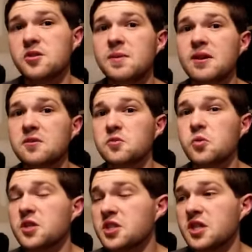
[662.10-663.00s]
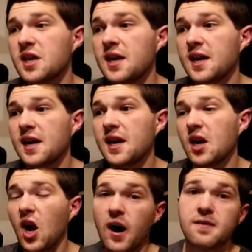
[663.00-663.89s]
speakers, which
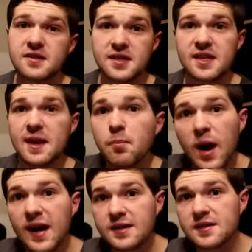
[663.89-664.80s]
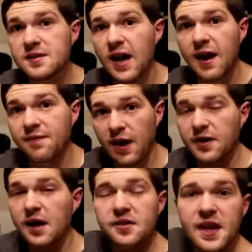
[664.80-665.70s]
obviously in practice I found
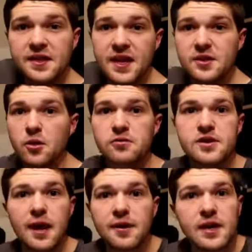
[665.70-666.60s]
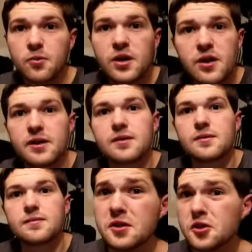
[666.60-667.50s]
out that they don't sound anywhere near
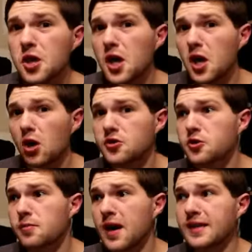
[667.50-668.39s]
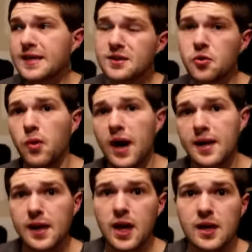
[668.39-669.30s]
it, which also might lead to why
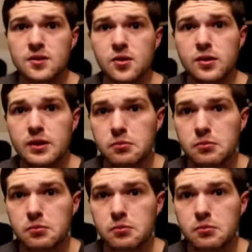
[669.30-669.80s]
they cost so little.